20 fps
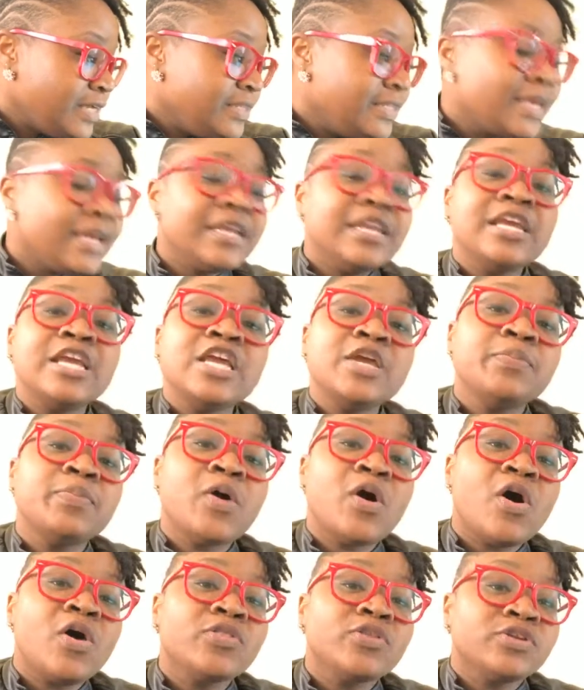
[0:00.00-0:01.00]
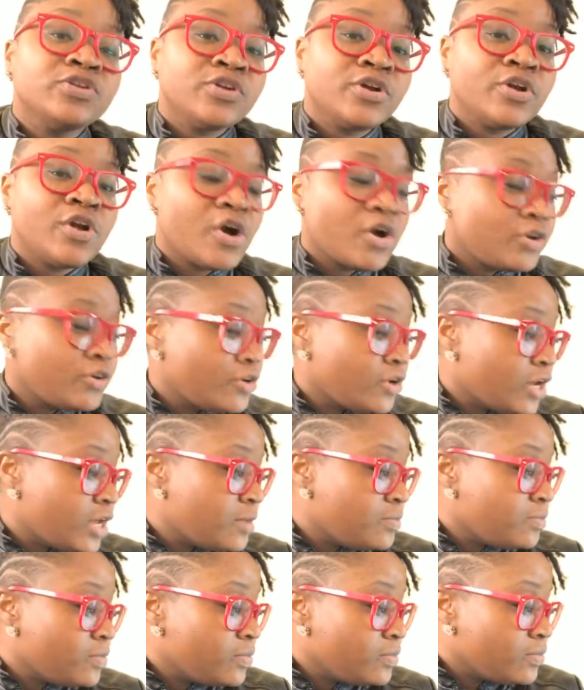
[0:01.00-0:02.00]
They can heap all the dirt on your
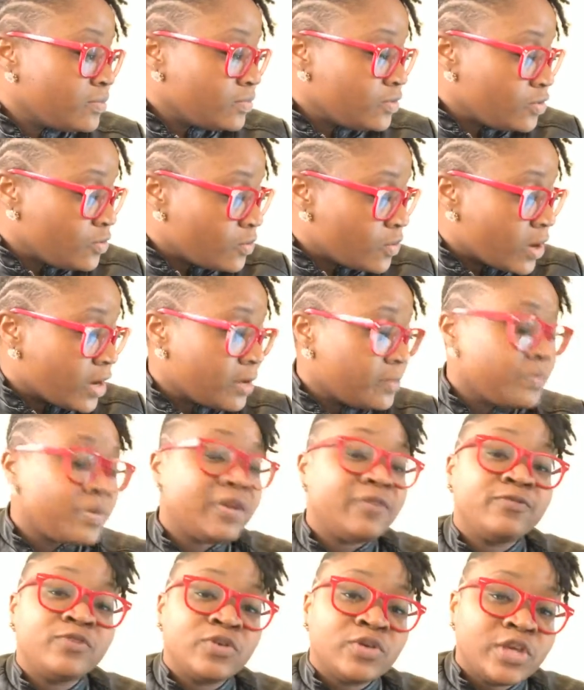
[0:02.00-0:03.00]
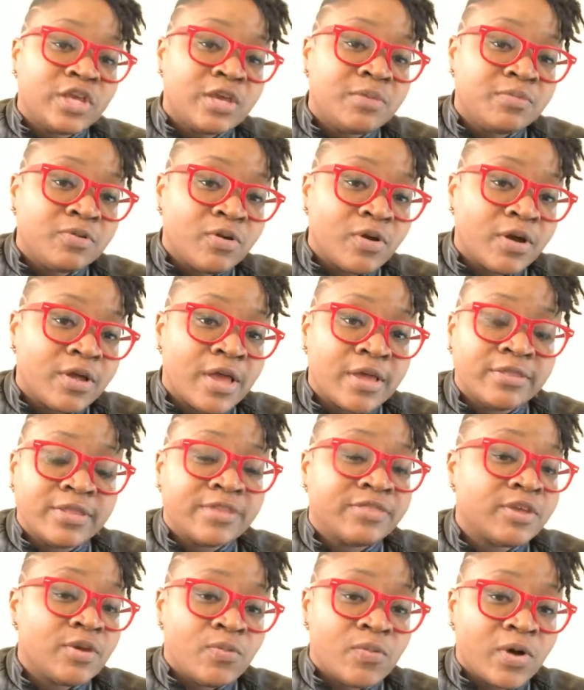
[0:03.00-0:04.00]
name you want, but if you keep
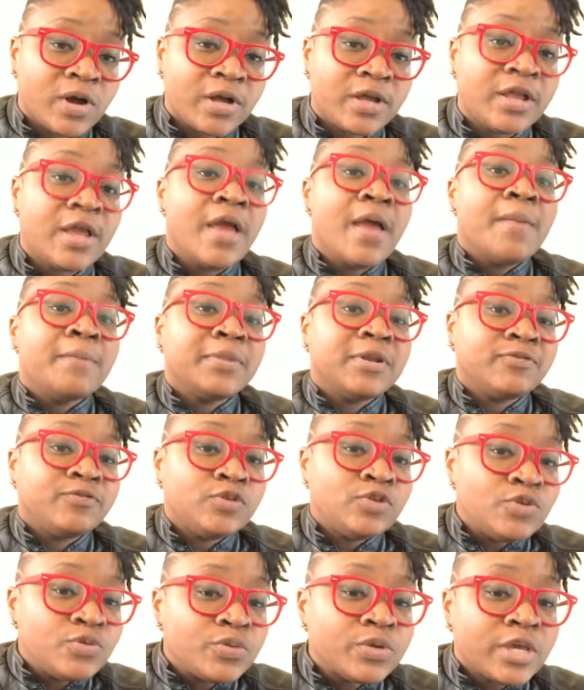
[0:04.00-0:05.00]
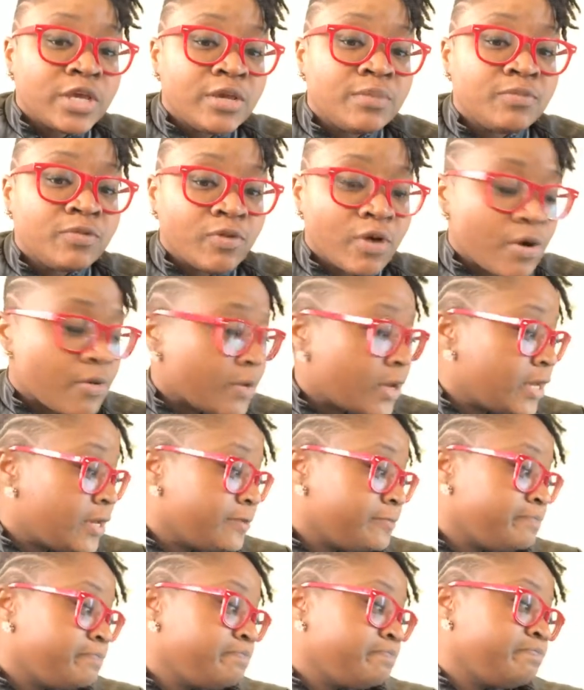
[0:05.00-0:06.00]
if you keep
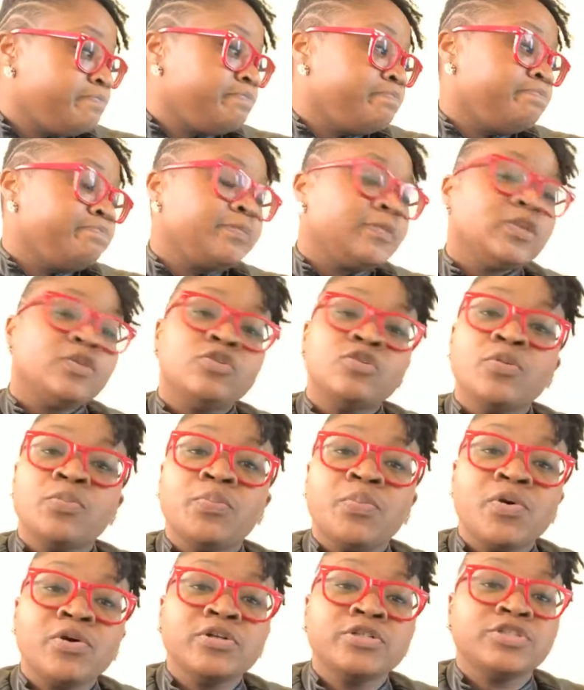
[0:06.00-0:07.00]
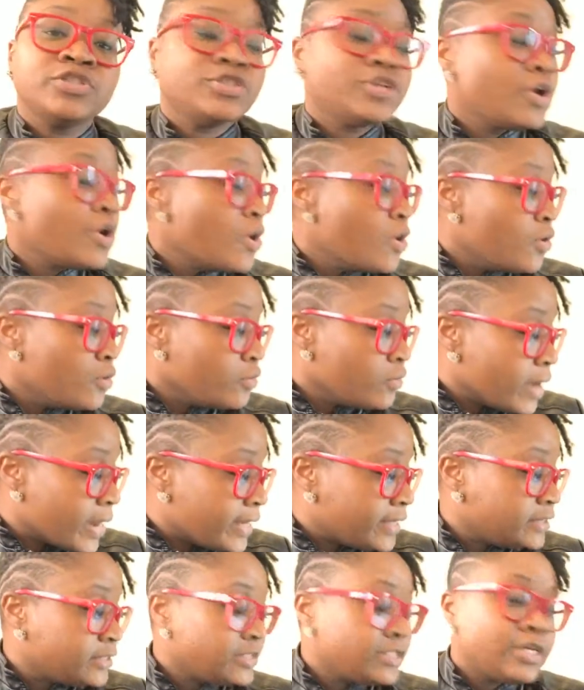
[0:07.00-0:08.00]
growing, you'll push
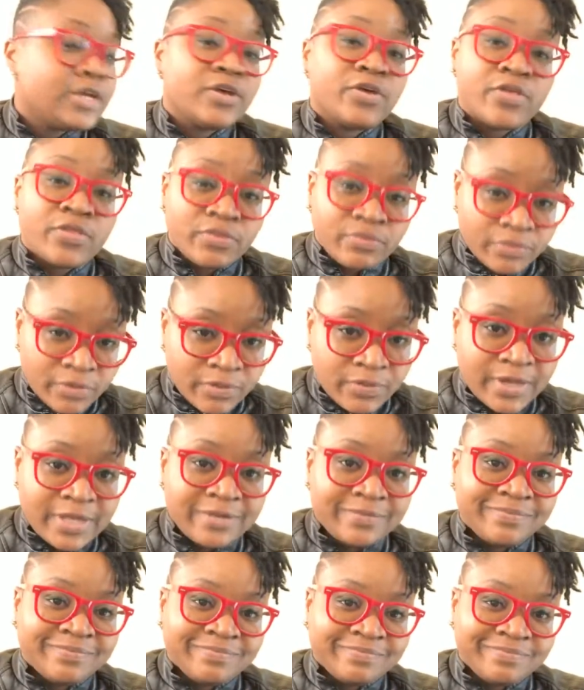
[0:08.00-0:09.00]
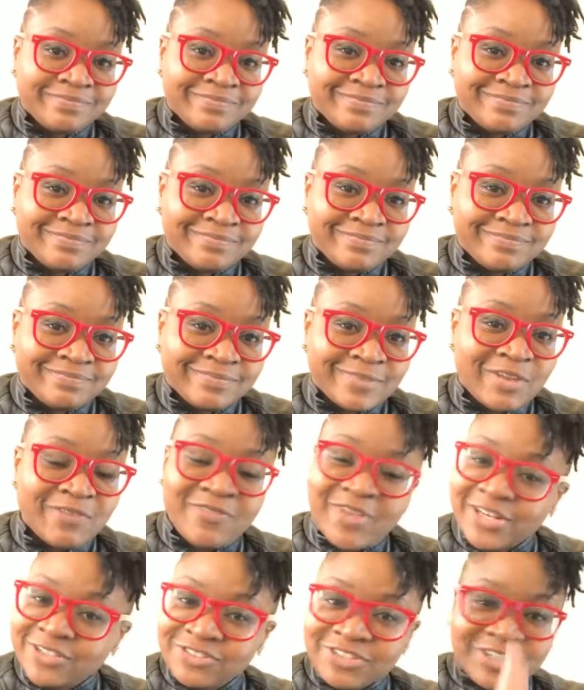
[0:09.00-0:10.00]
right through it.
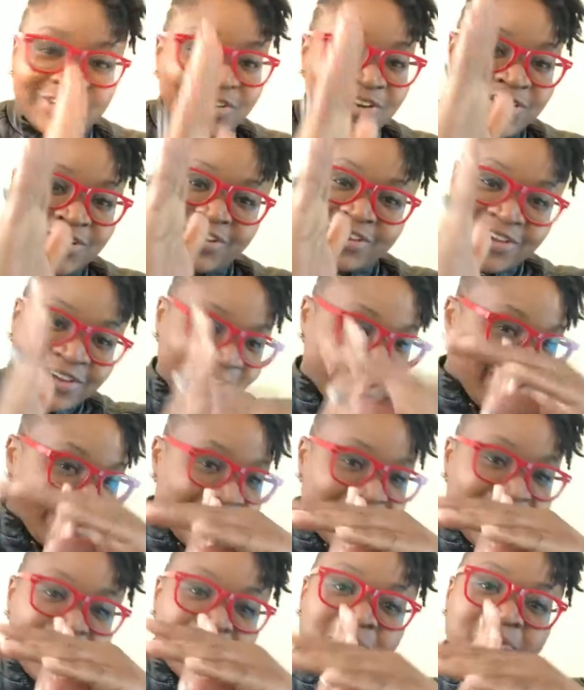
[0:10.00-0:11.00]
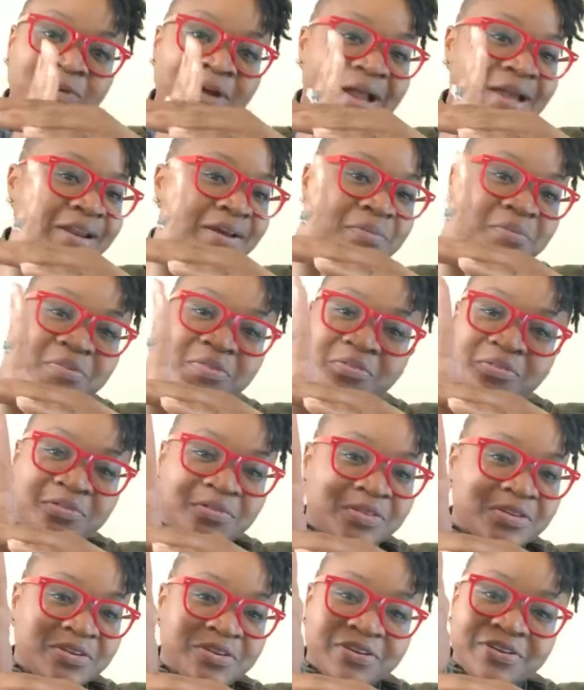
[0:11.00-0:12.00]
Eventually, you're going to come right up
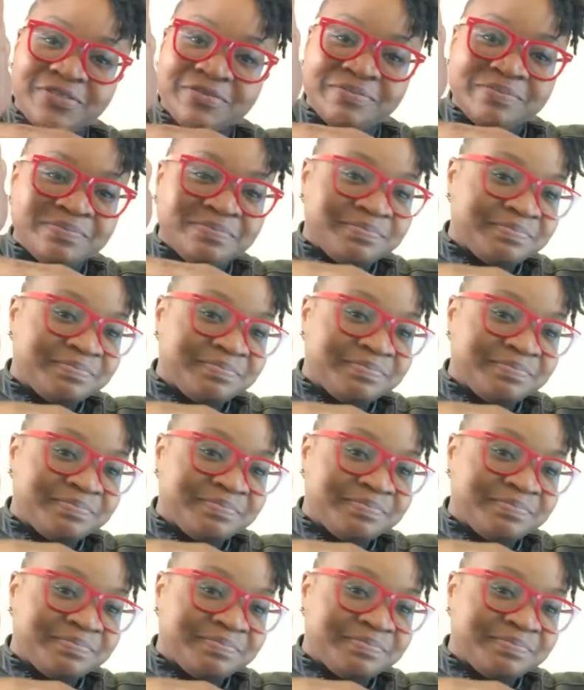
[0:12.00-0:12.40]
through the dirt.